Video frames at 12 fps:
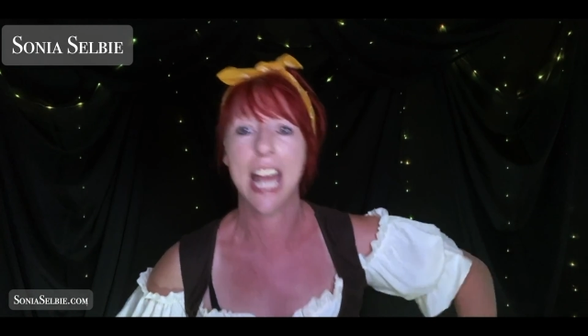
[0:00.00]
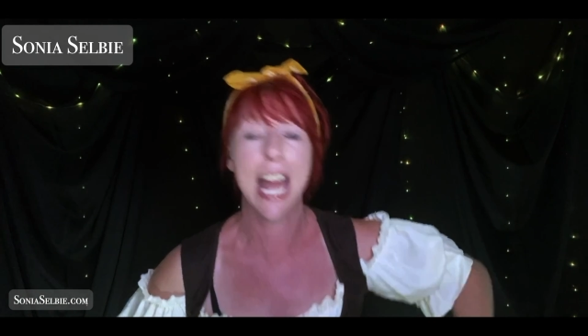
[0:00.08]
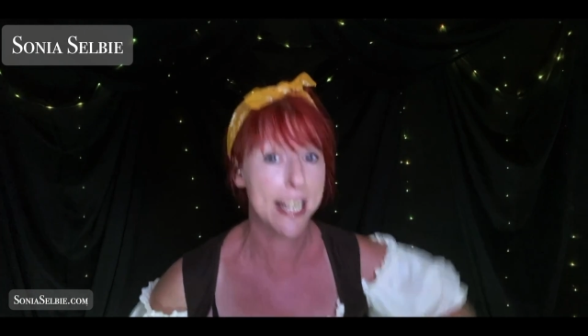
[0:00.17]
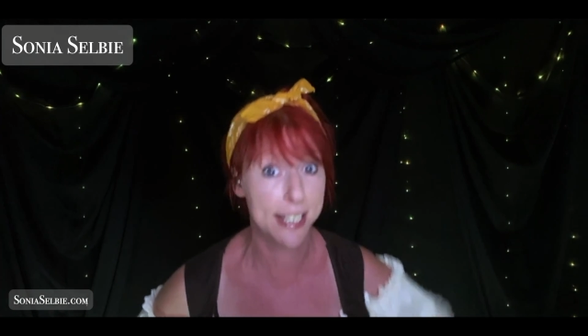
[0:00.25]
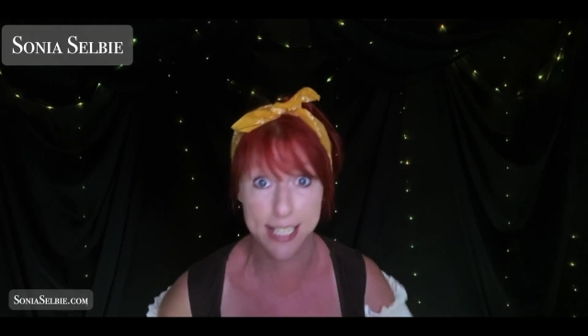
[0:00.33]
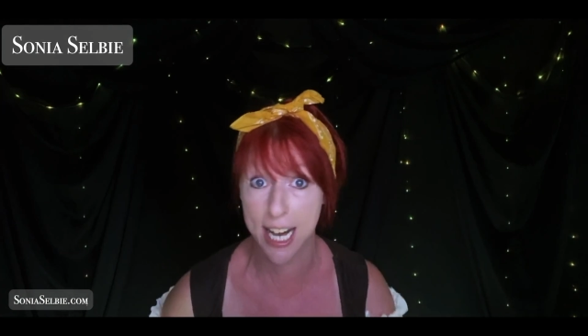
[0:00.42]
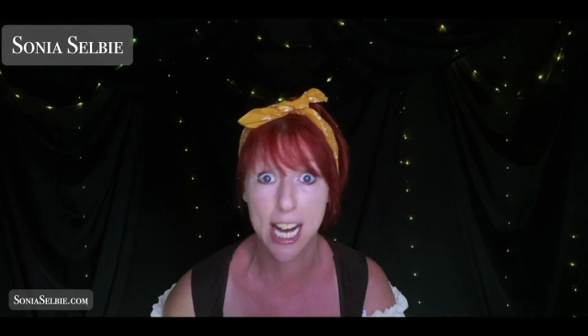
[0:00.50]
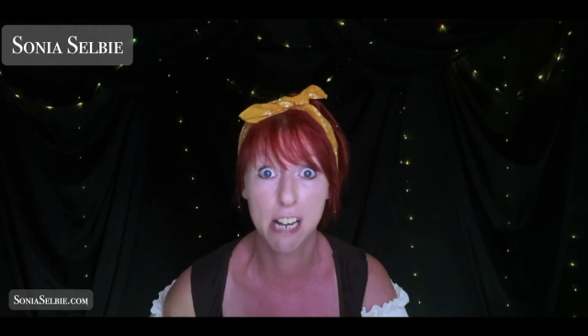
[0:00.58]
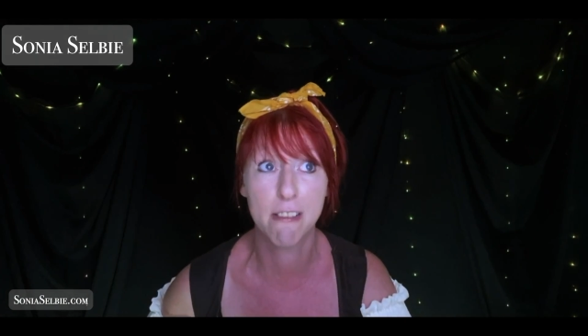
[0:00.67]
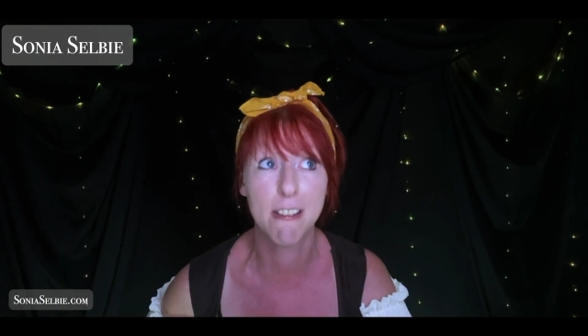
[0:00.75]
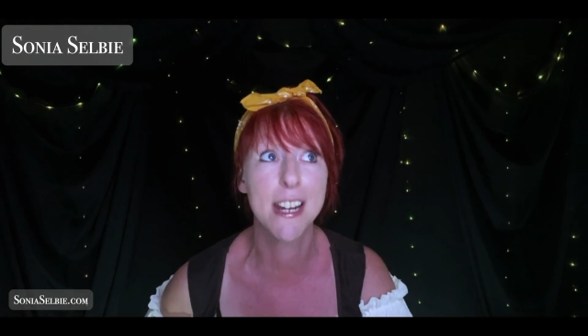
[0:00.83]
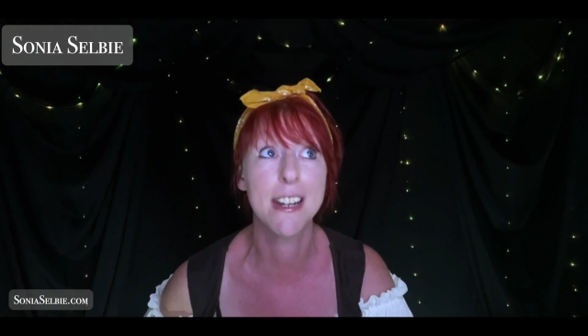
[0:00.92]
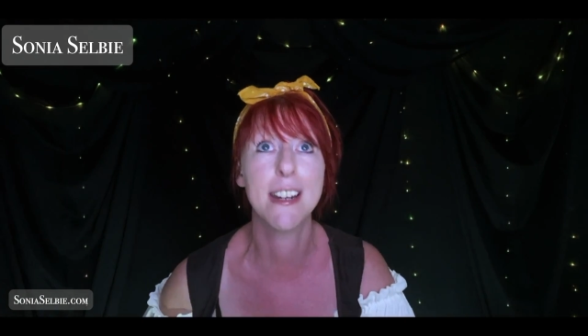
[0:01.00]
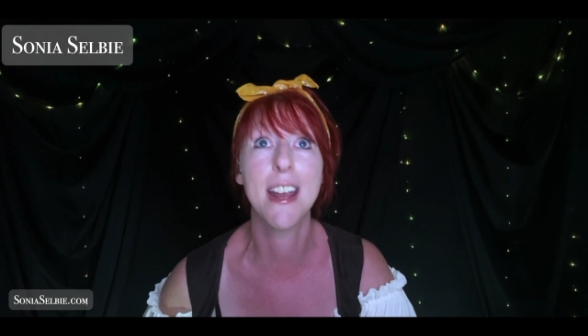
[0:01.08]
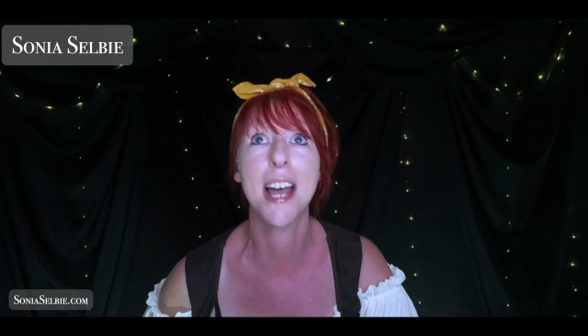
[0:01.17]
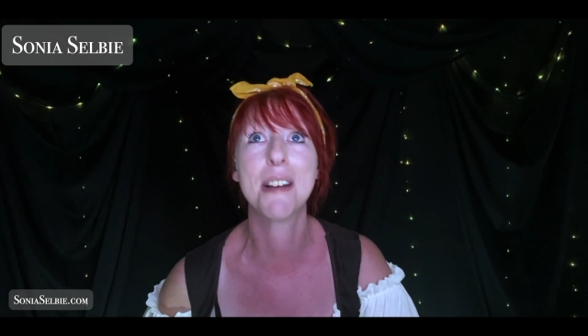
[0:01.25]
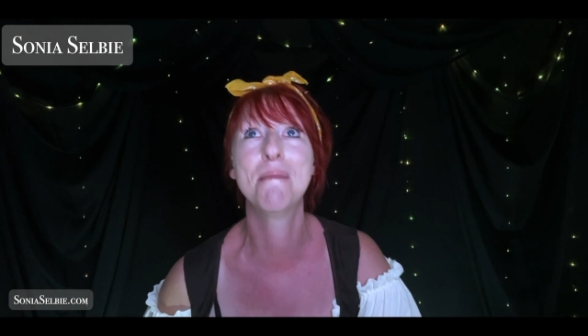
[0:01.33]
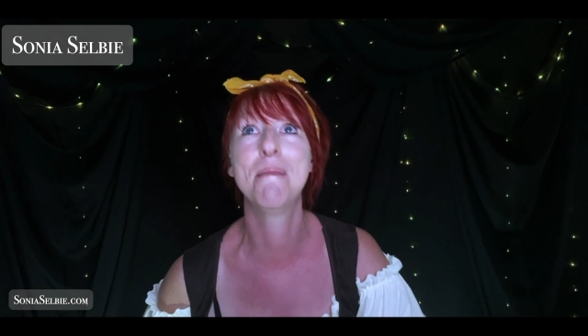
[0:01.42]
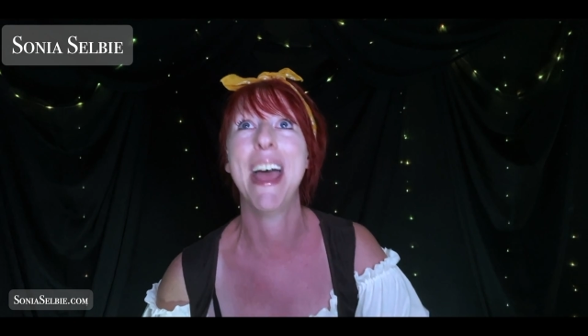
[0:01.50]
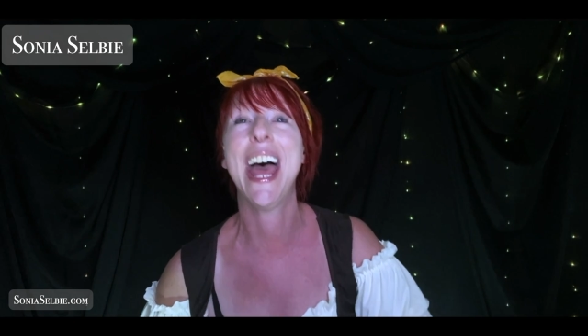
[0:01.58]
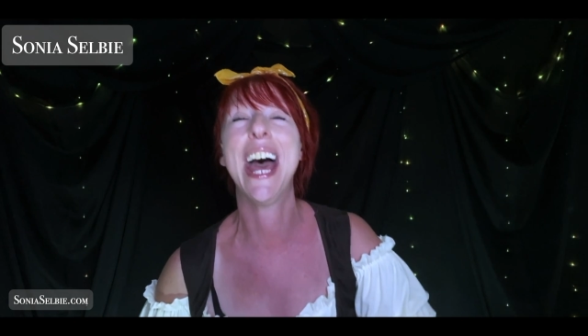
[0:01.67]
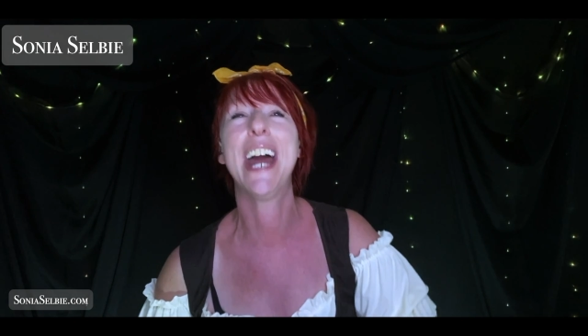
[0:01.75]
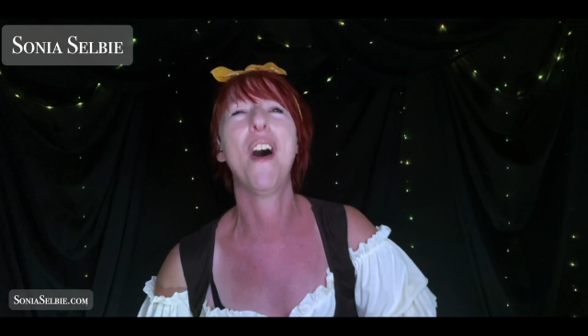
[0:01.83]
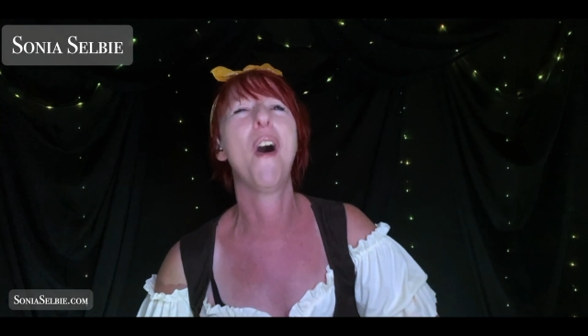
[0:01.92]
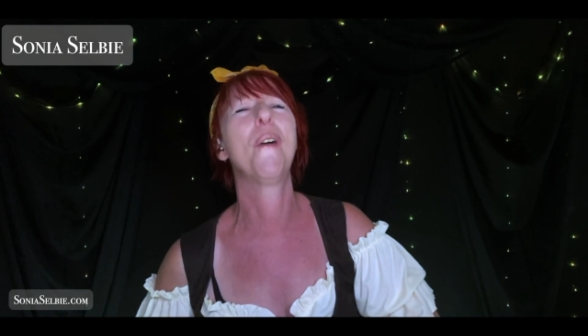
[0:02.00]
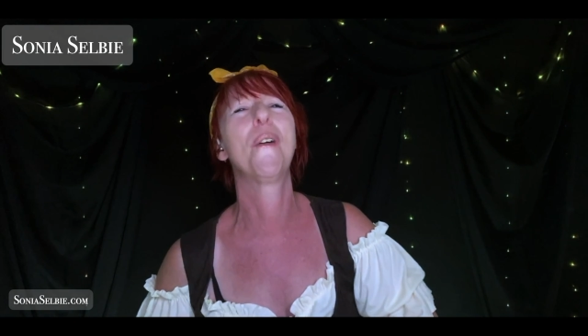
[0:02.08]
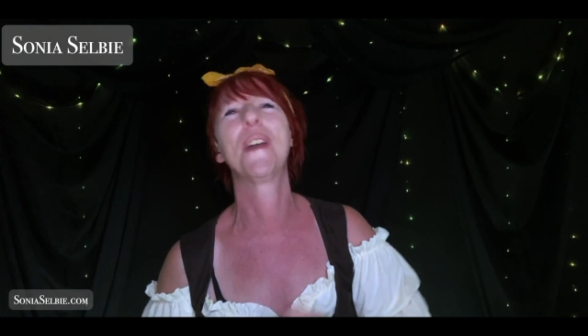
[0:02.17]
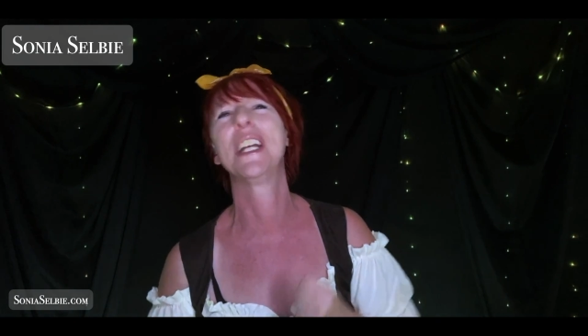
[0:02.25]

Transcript: that daring young man on